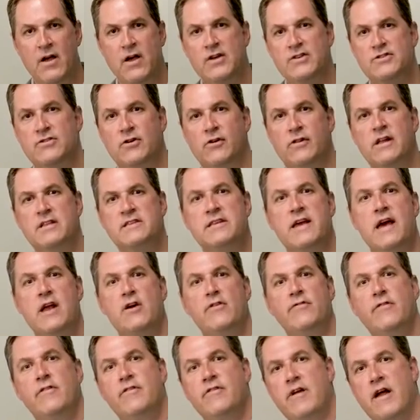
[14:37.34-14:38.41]
So let's head
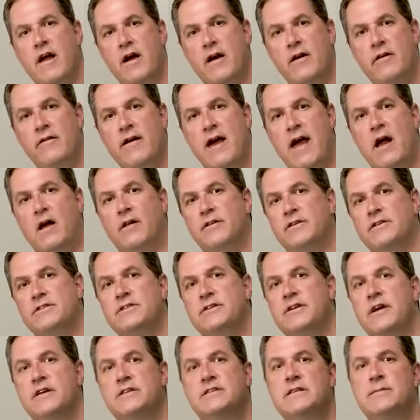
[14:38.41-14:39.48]
over there and I'll
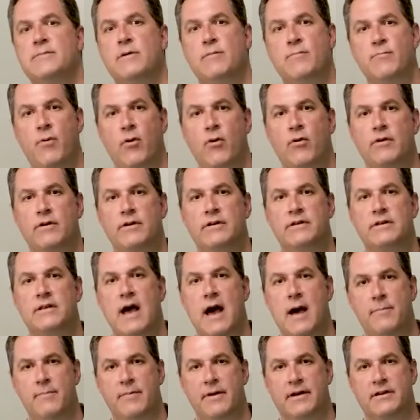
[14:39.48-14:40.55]
discuss some important
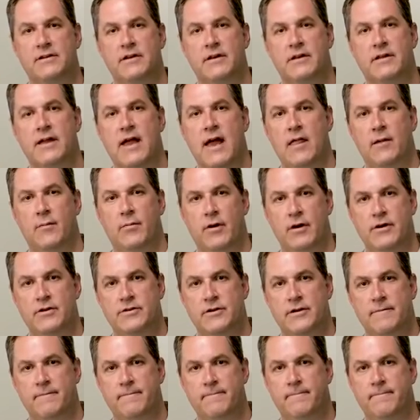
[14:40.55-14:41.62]
topics on calibration.